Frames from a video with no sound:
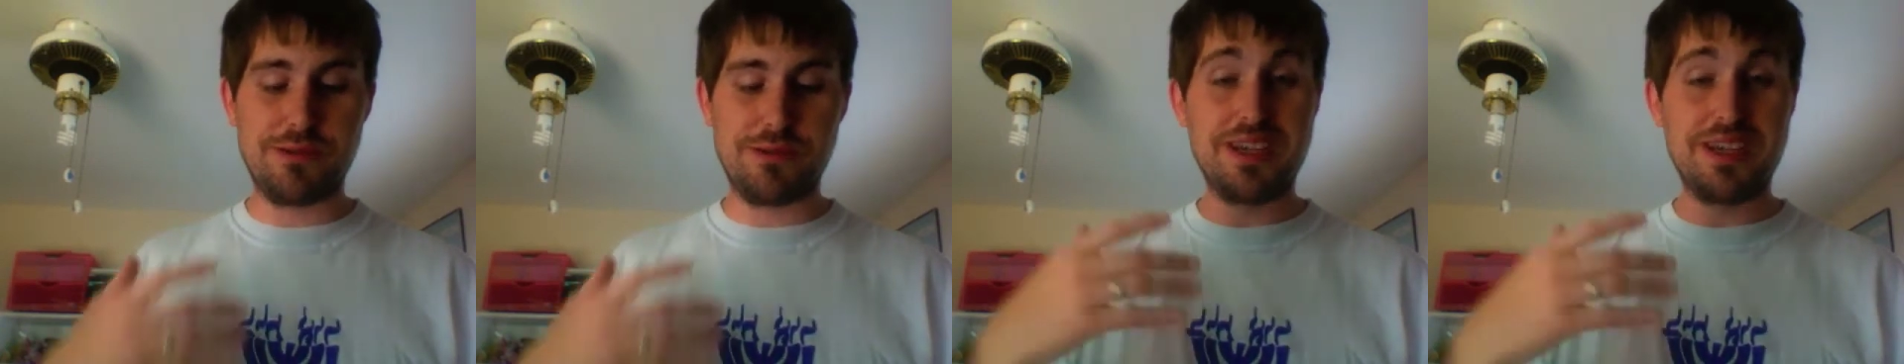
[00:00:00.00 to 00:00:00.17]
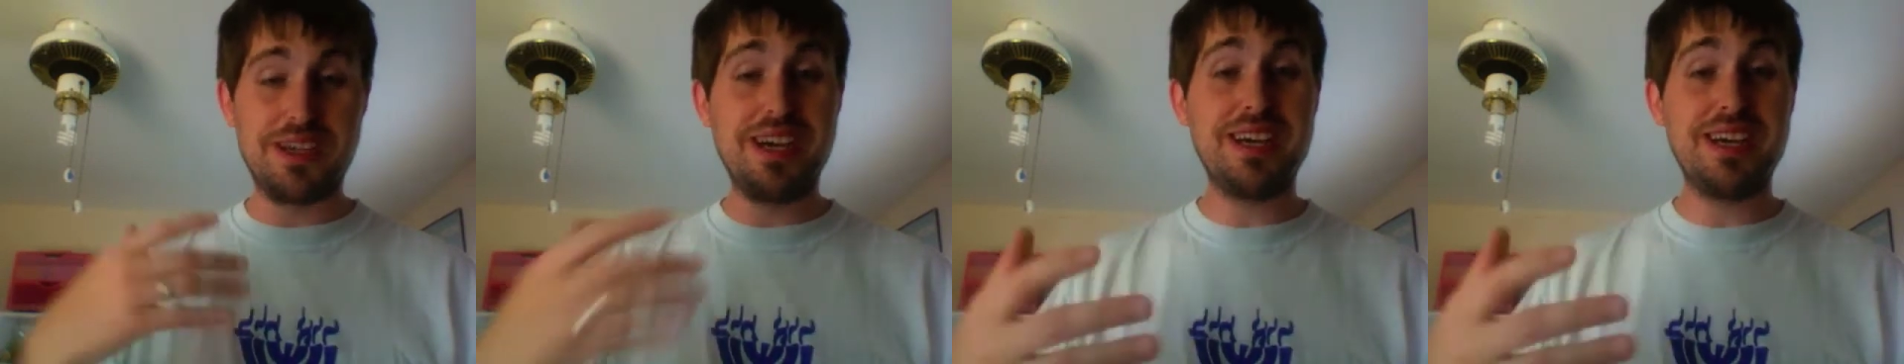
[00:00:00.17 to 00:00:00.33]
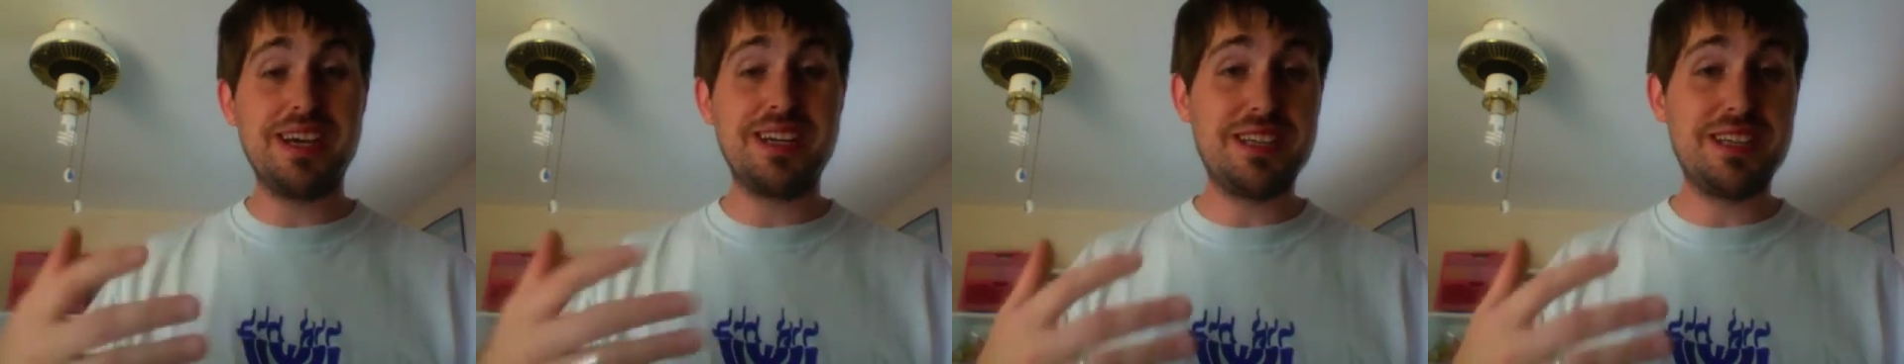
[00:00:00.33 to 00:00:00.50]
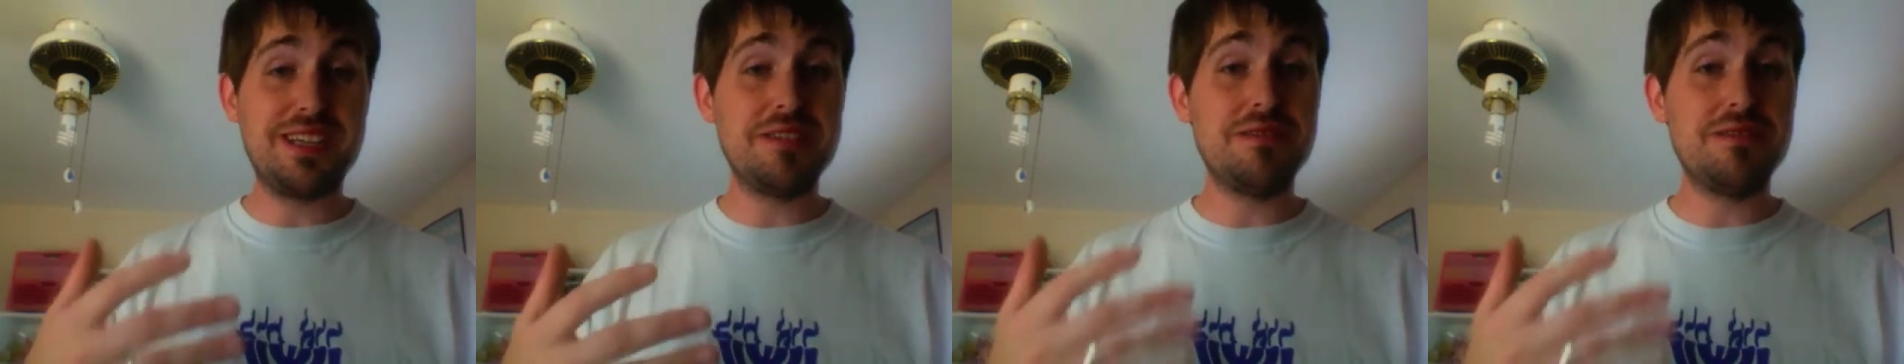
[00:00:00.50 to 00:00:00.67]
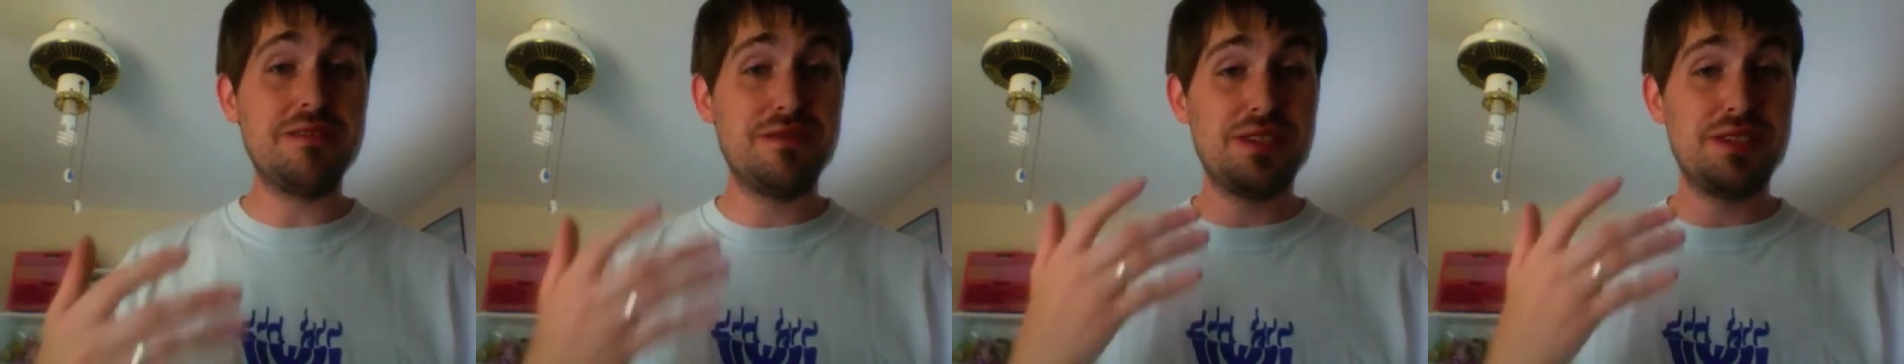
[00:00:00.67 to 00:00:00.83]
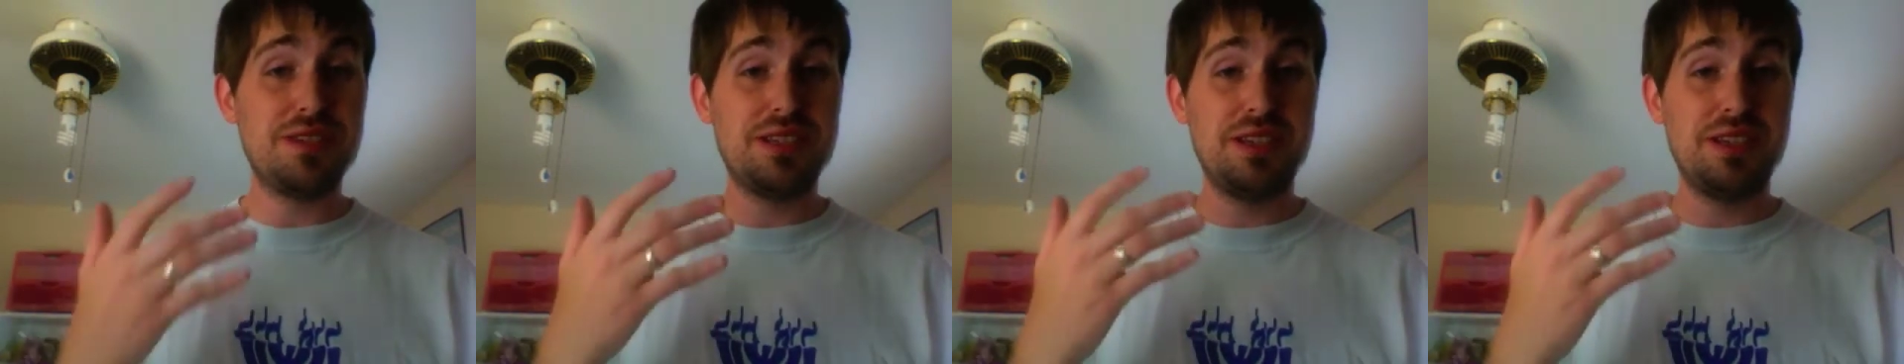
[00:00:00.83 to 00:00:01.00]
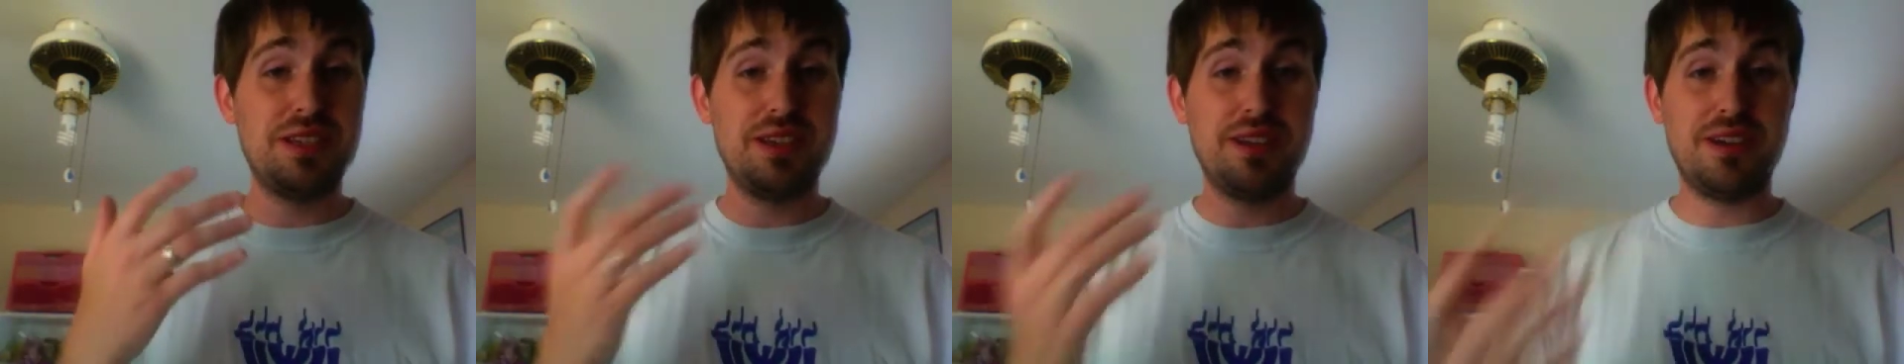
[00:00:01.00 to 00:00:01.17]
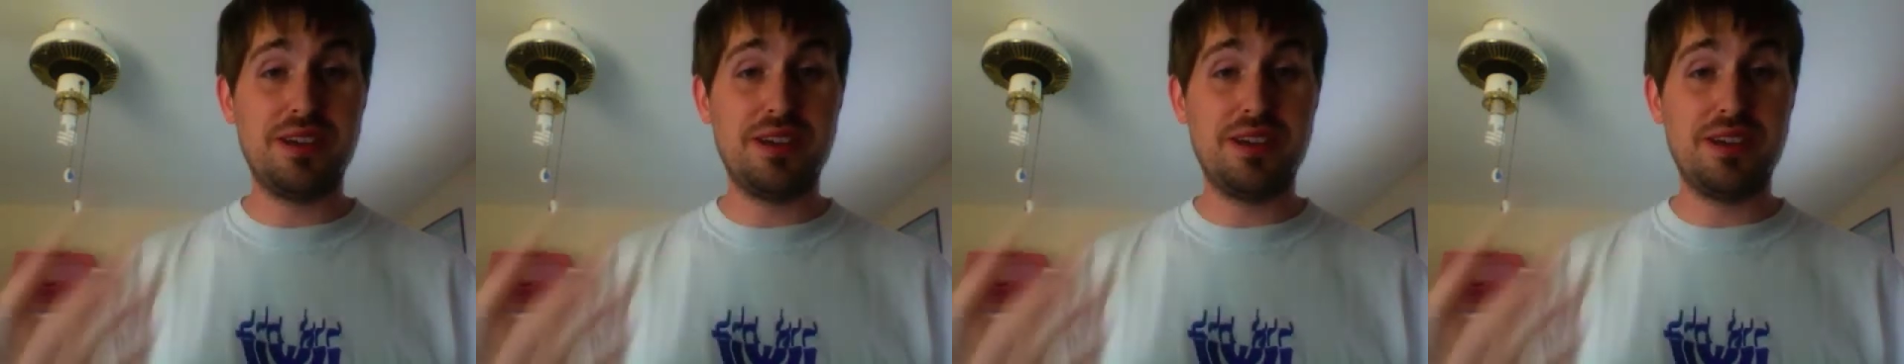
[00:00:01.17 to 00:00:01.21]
God gives